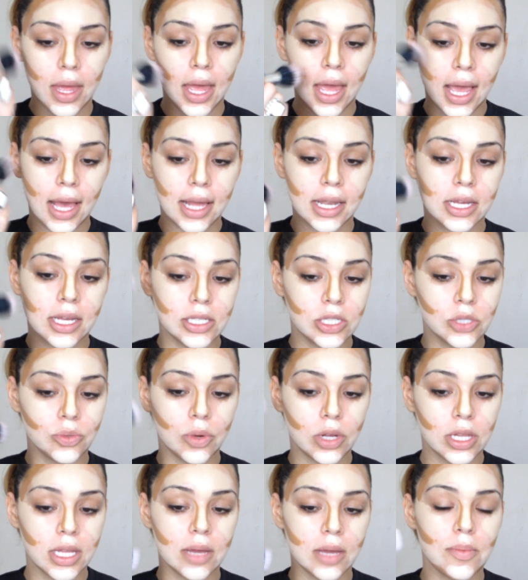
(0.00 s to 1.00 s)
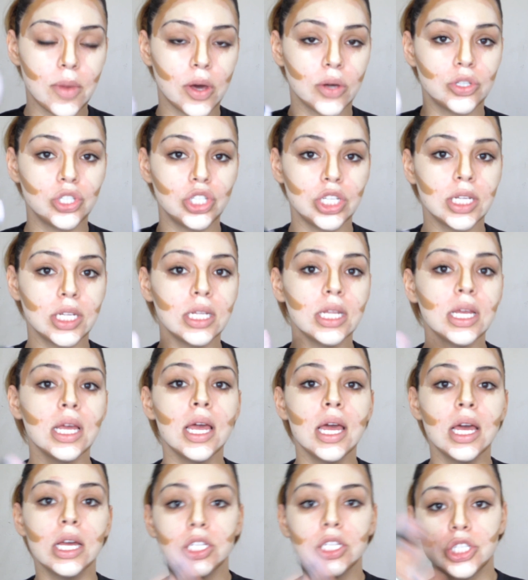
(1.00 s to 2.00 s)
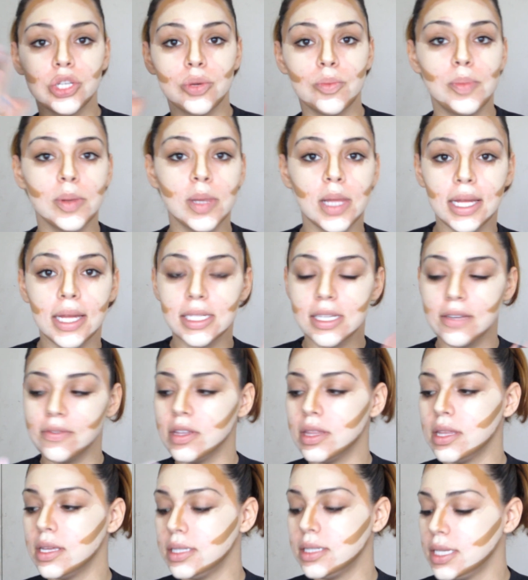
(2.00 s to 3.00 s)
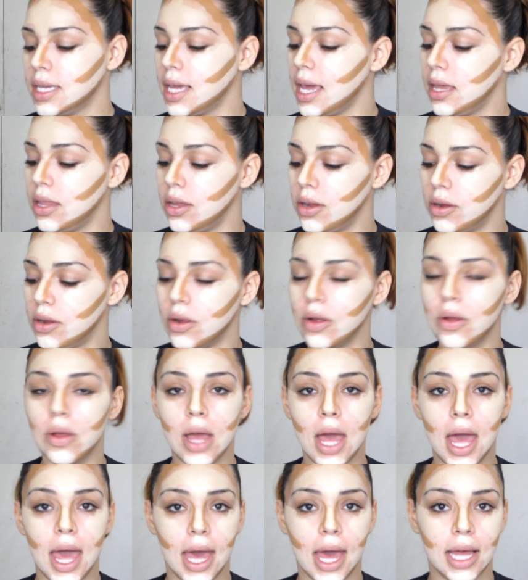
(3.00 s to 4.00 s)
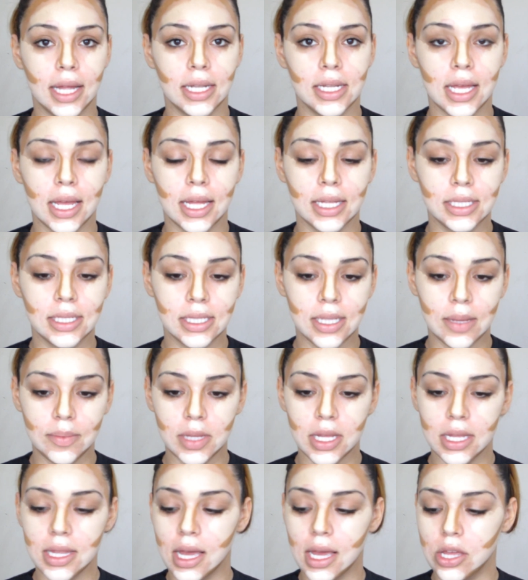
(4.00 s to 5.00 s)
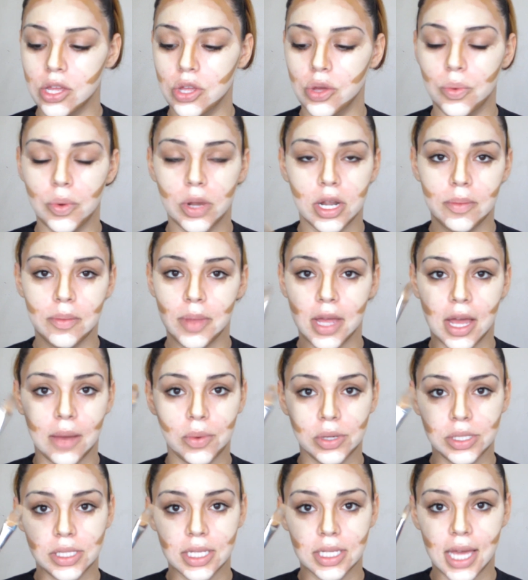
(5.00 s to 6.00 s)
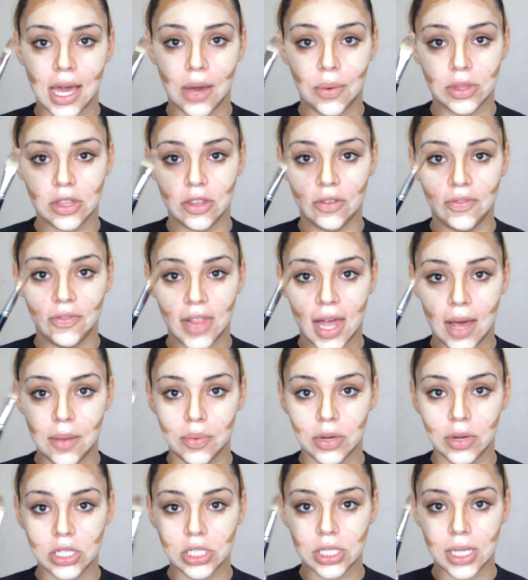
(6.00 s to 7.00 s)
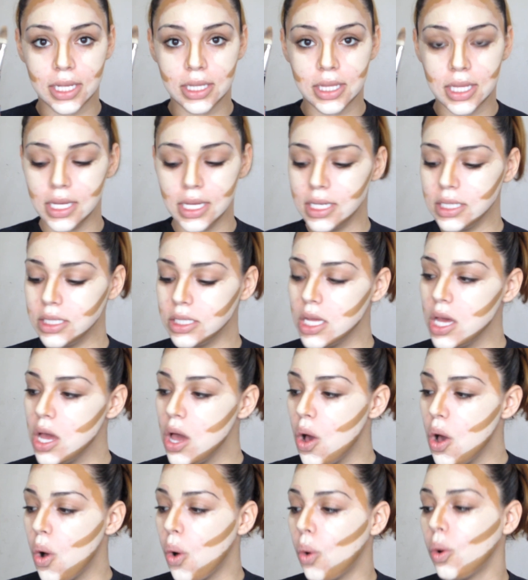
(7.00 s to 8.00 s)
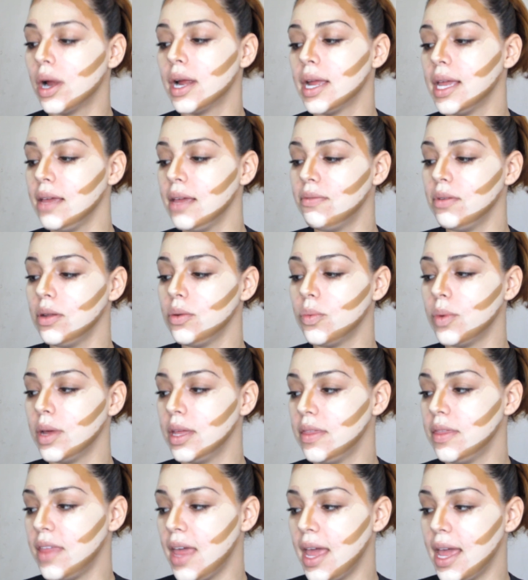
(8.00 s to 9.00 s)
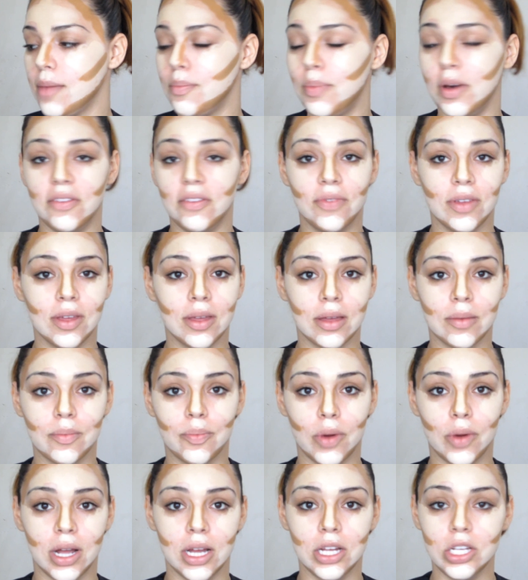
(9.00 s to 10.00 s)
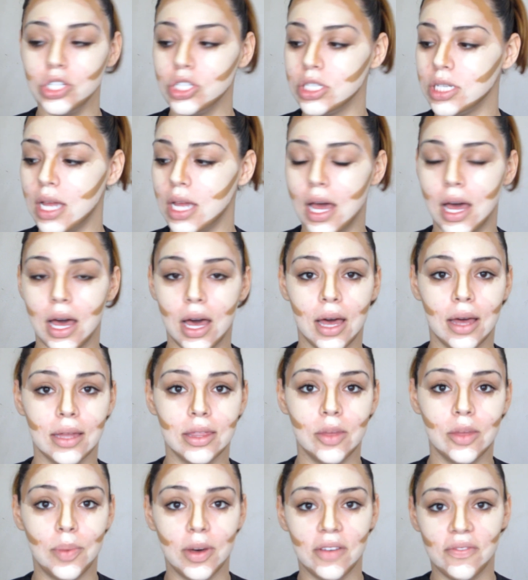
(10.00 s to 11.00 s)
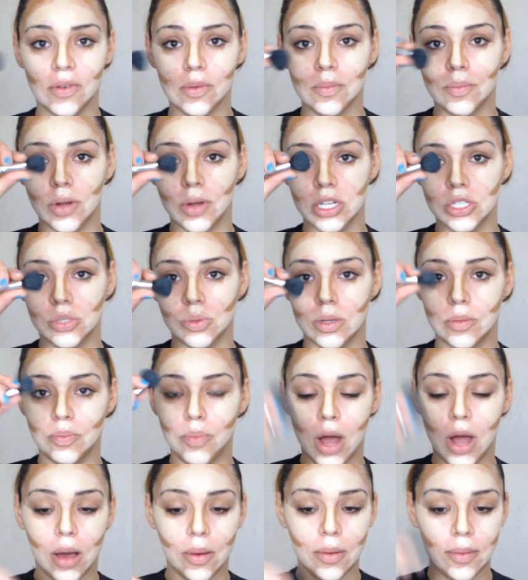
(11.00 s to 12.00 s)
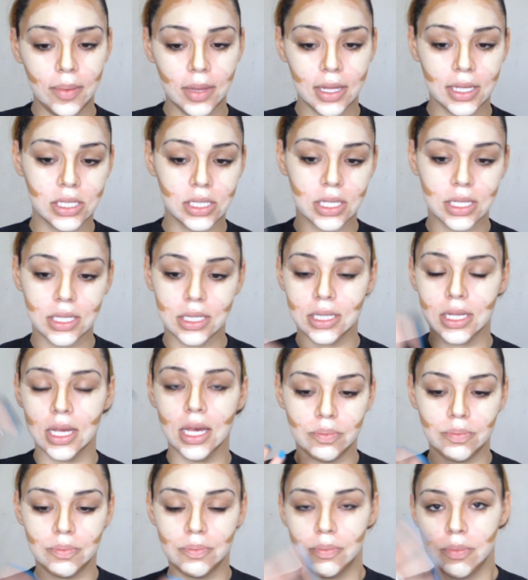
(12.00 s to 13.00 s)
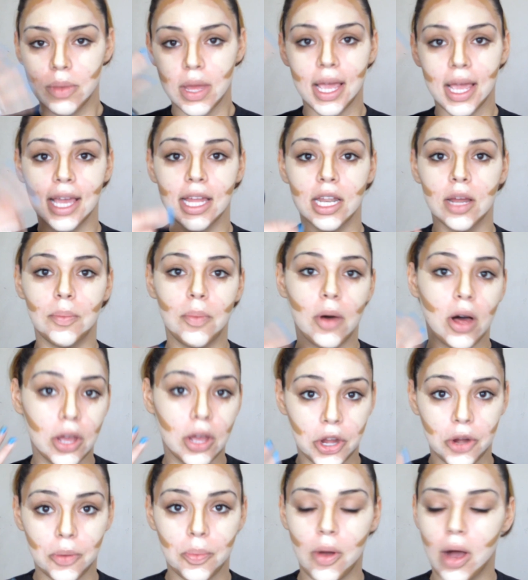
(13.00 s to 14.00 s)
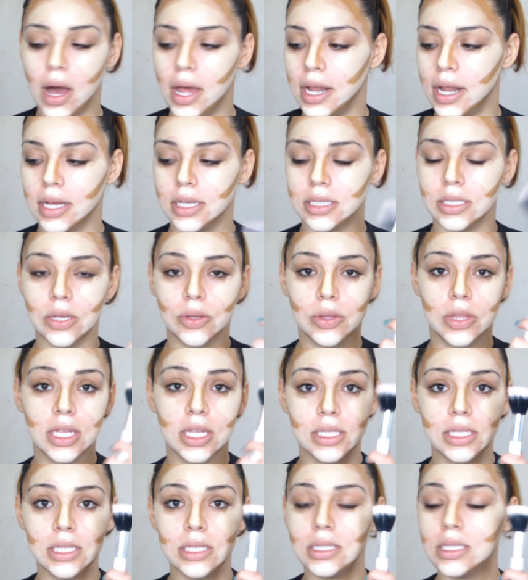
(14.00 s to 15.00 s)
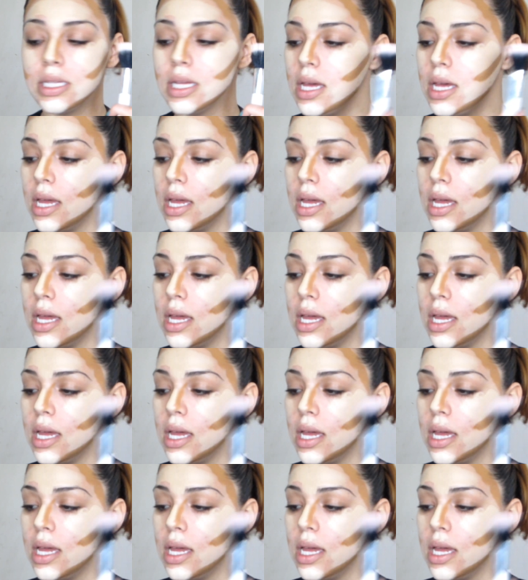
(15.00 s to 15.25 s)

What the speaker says: in a swirling motion to blend everything together, and it's something that you wouldn't be able to get with the flat brush like this, or even with a buffing brush. The buffing brush would probably just eat up all your products. So this is